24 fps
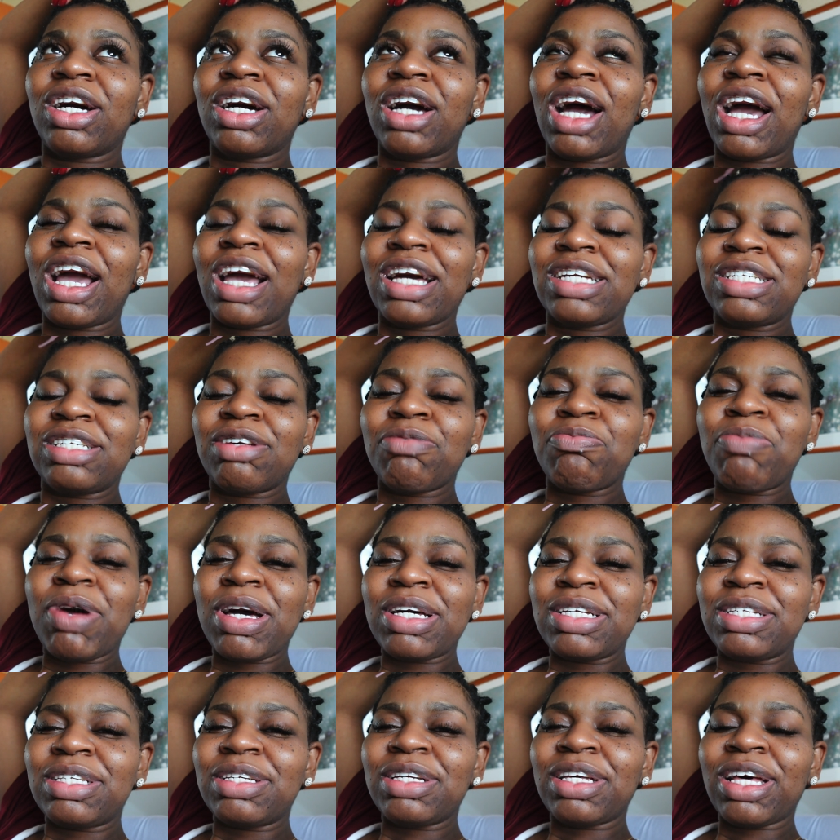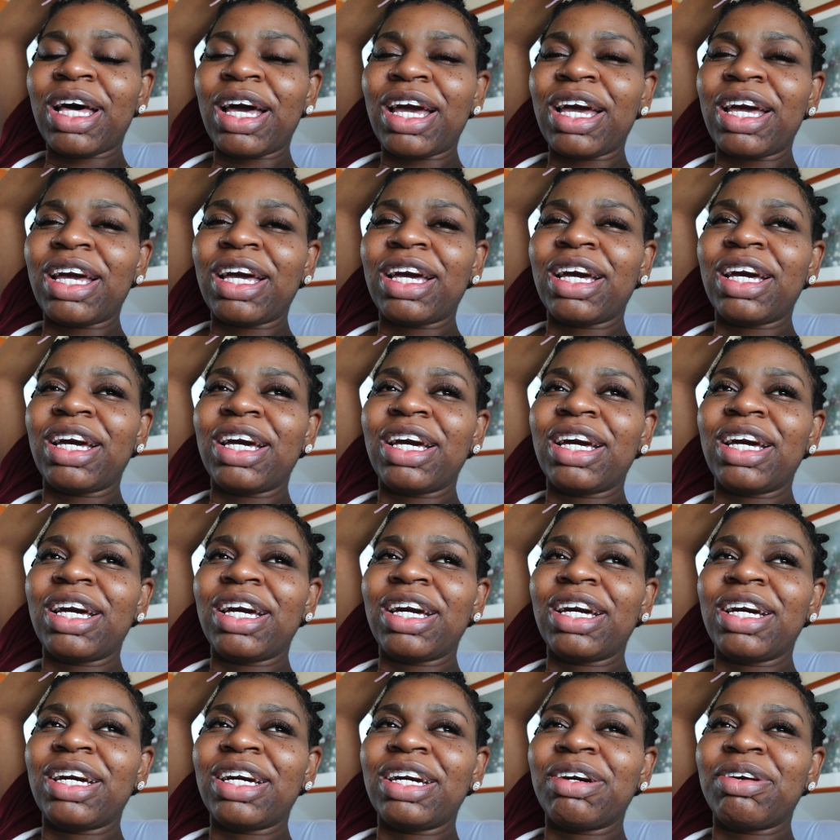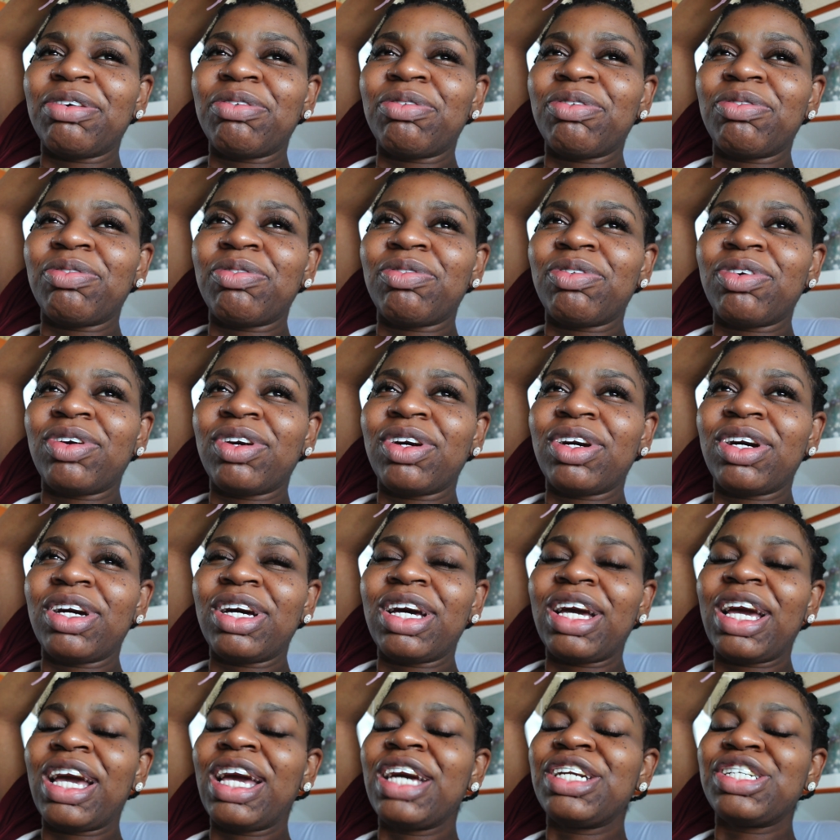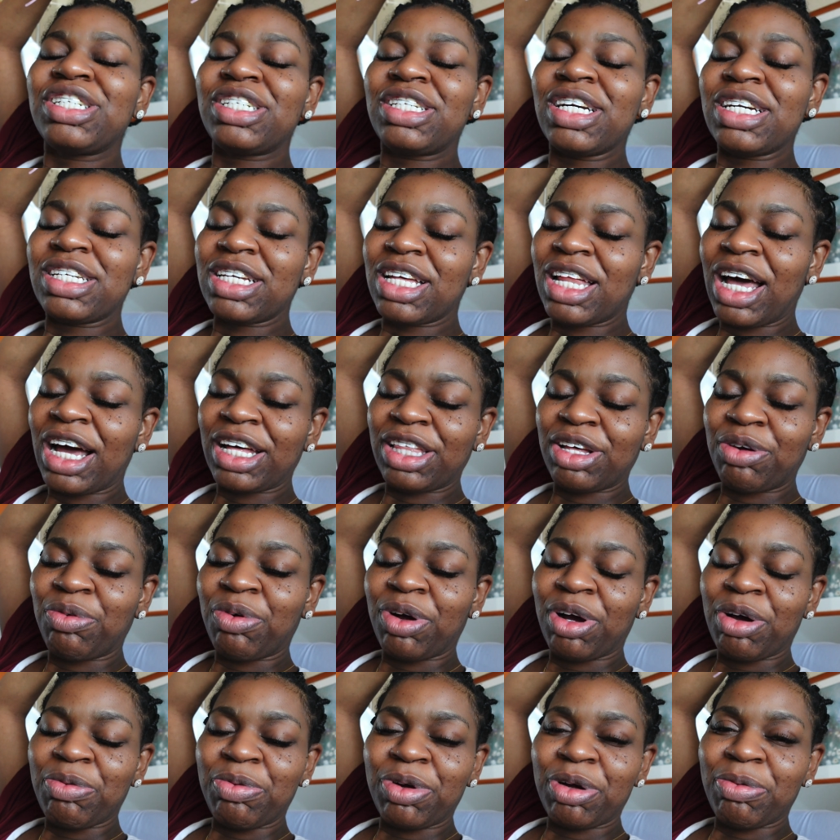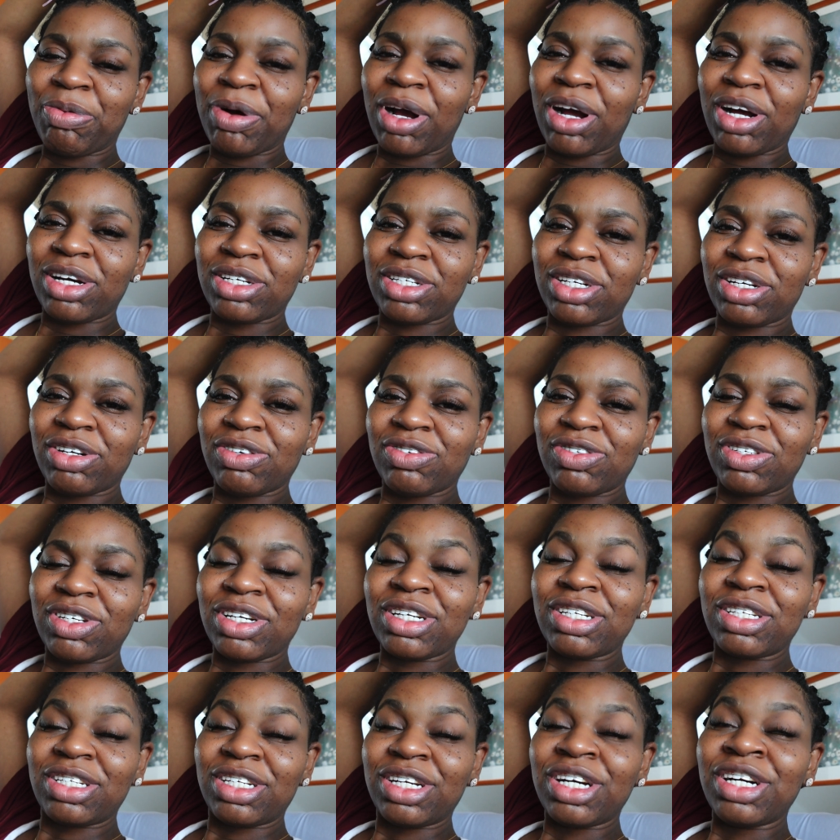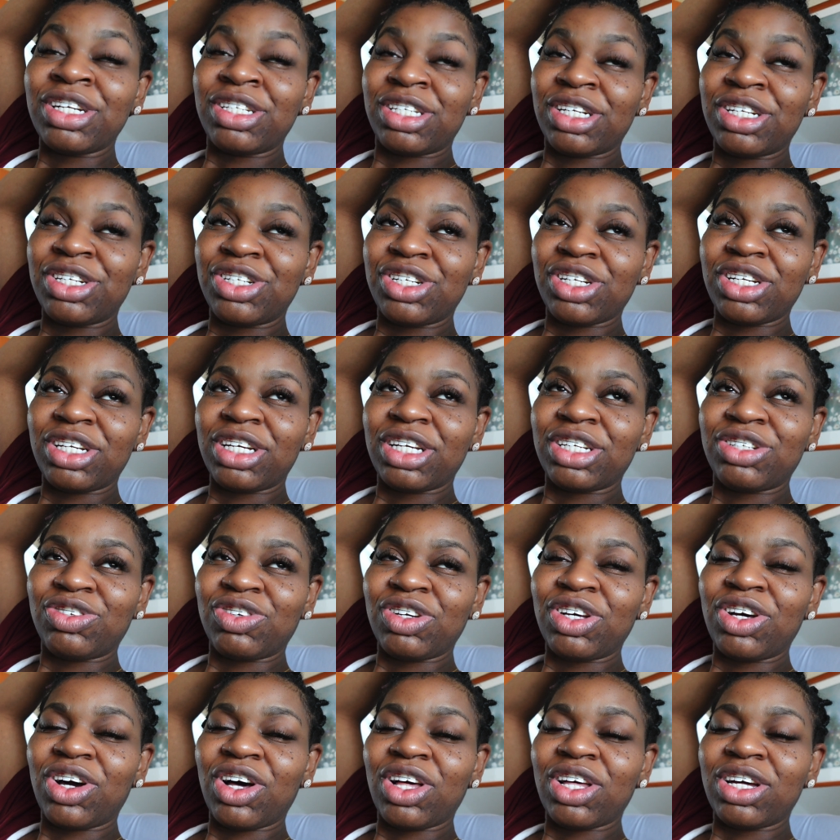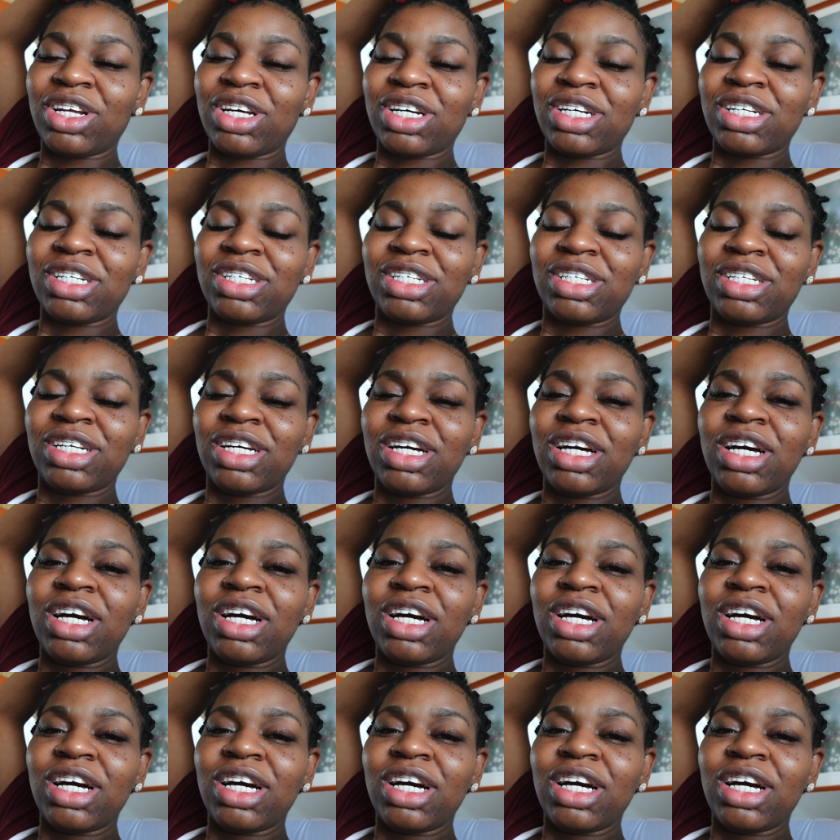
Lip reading: I guess, the best, like, he just doesn't like that we're up here by ourselves. It's essentially, that's really all it is.